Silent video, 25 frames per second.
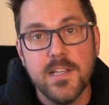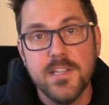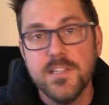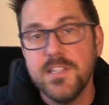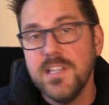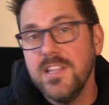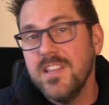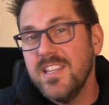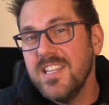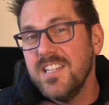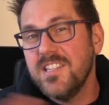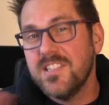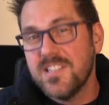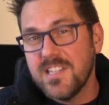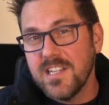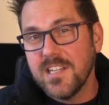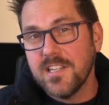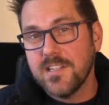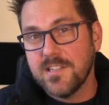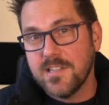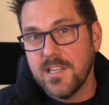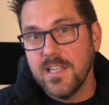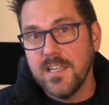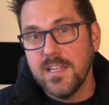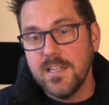You see, these
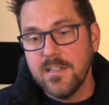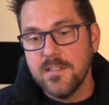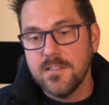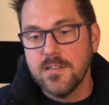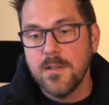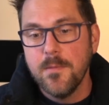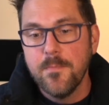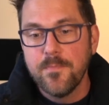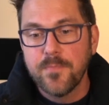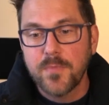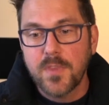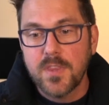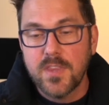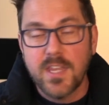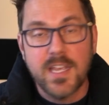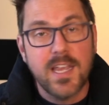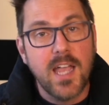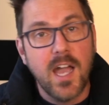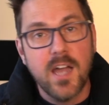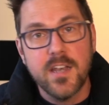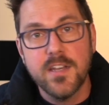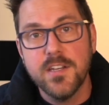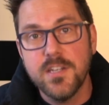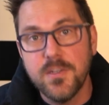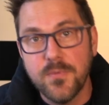6 things, they
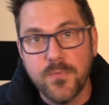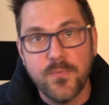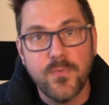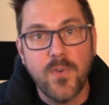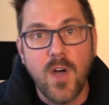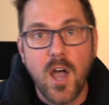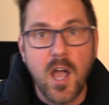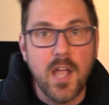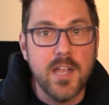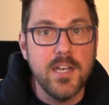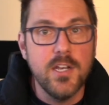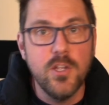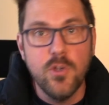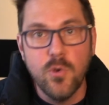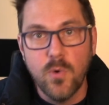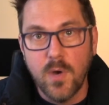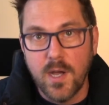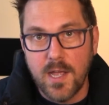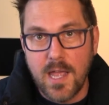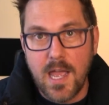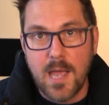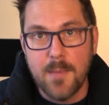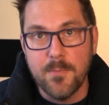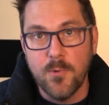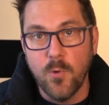kind of define who I am,